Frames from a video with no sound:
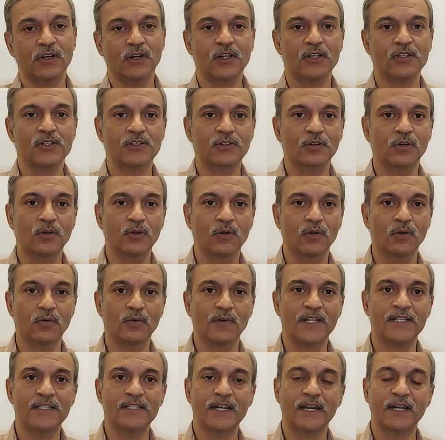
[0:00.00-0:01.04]
Also,
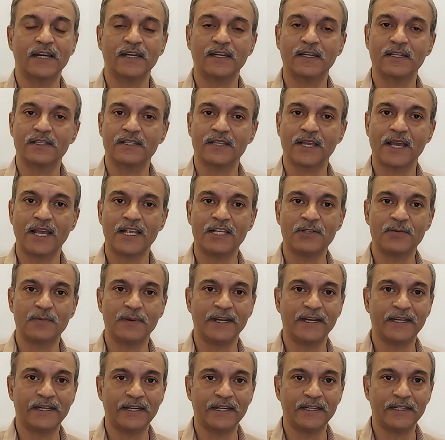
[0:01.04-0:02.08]
when Saturn is
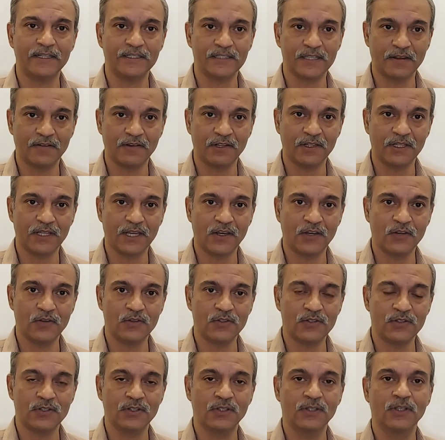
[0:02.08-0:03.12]
aspecting the seventh
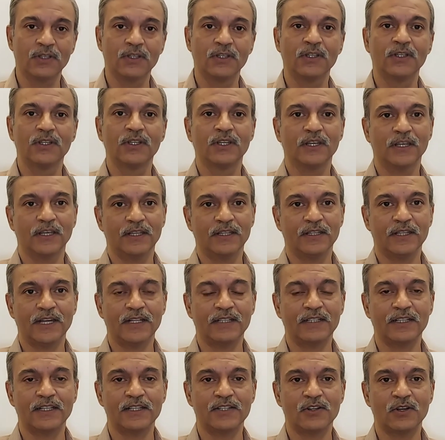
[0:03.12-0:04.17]
house, in
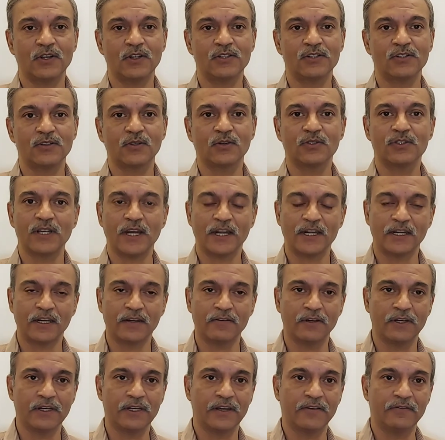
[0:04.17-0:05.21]
that case, also Saturn
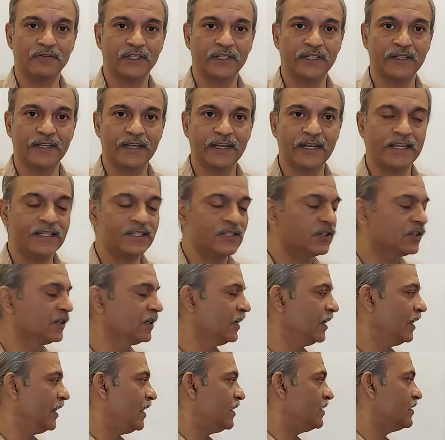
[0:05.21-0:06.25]
will give the delays.
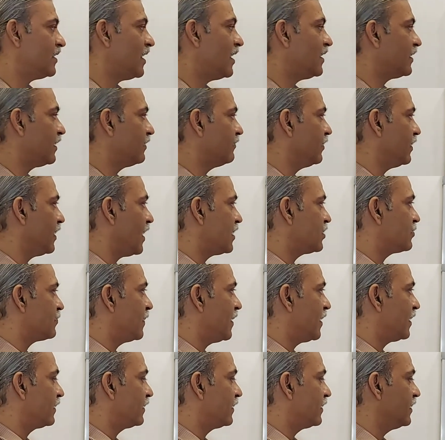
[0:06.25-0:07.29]
And Saturn will
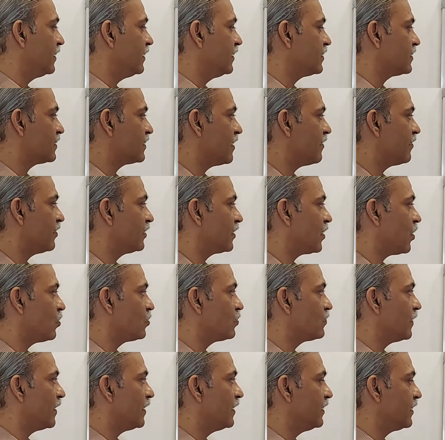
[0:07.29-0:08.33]
aspect the seventh
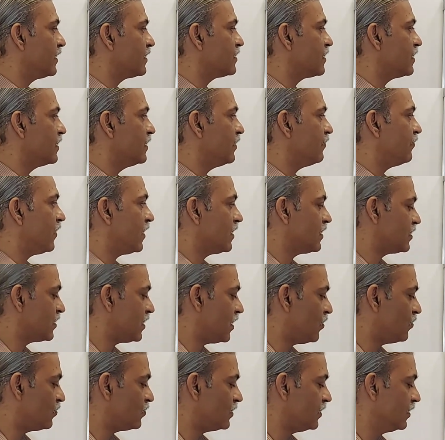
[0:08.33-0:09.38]
house when it is in the first
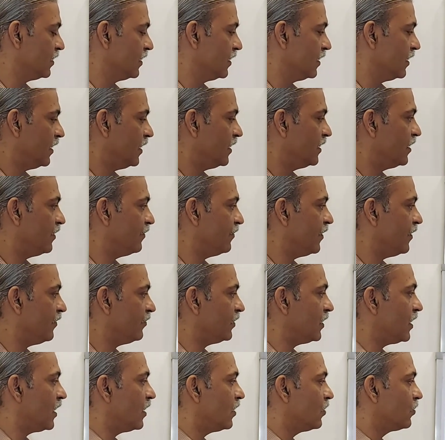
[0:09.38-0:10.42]
house, in the
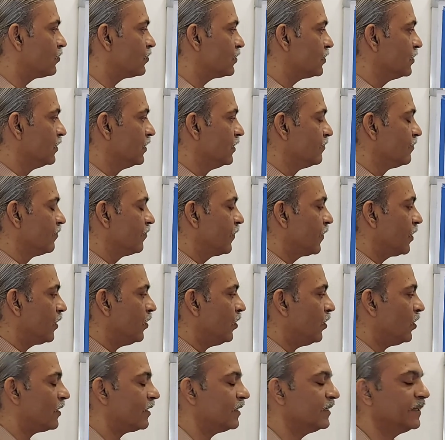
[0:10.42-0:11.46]
fifth house,
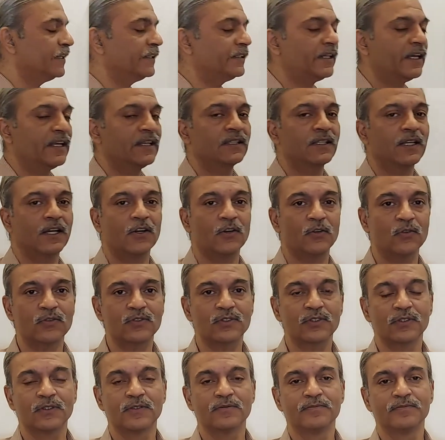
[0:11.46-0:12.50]
or in the tenth
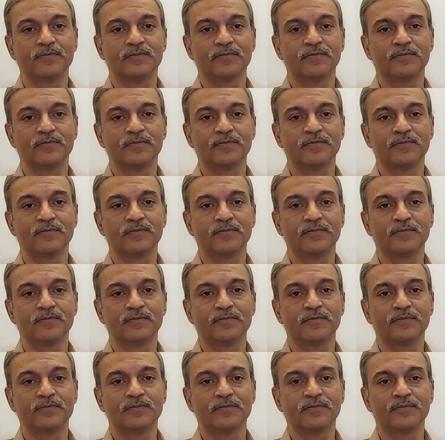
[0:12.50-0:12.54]
house.